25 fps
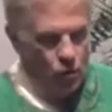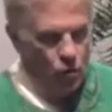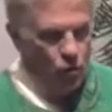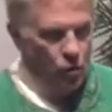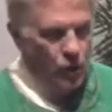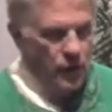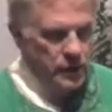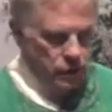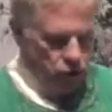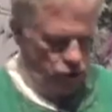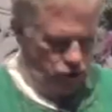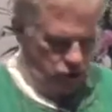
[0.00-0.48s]

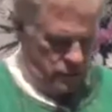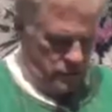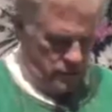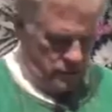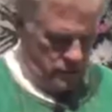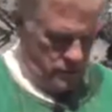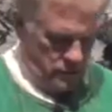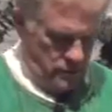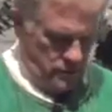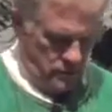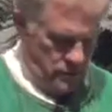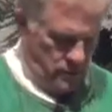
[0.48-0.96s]

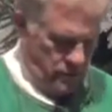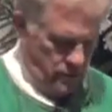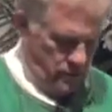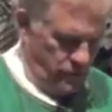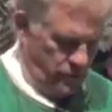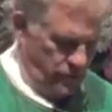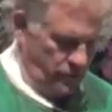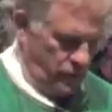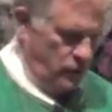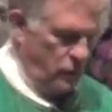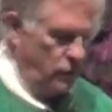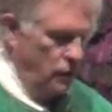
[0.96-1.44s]
question
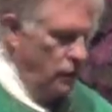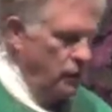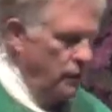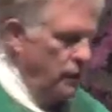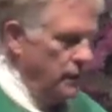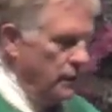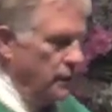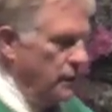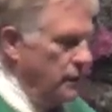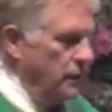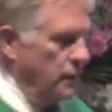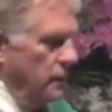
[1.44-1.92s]

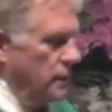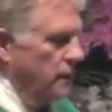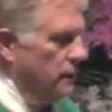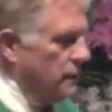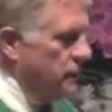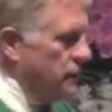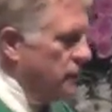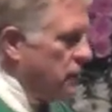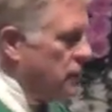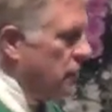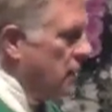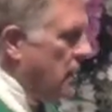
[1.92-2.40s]
of
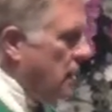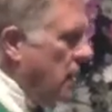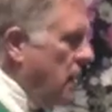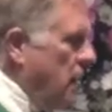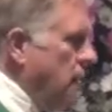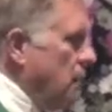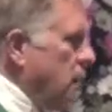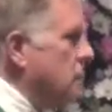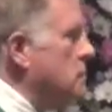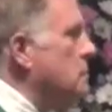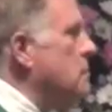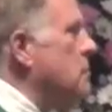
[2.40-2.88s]
this
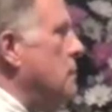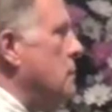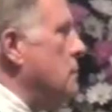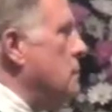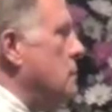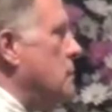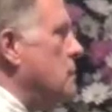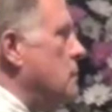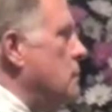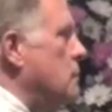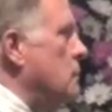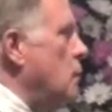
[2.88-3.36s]
case
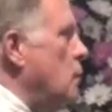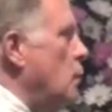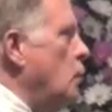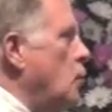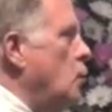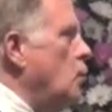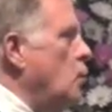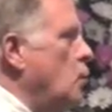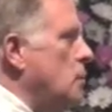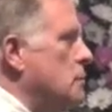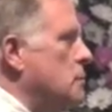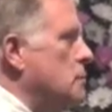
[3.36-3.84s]
is,
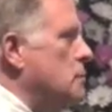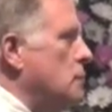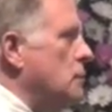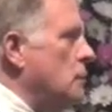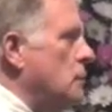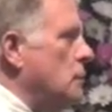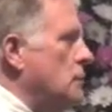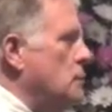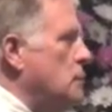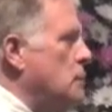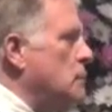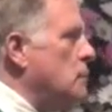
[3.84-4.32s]
who was
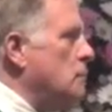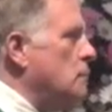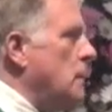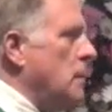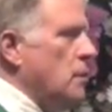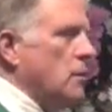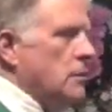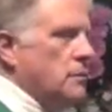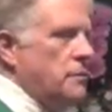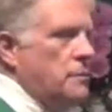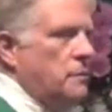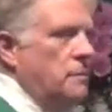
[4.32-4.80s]
the Good
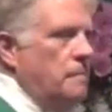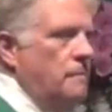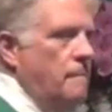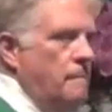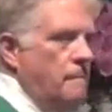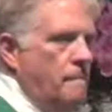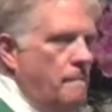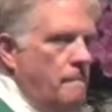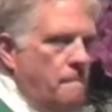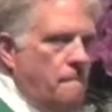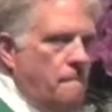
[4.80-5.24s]
Samaritan?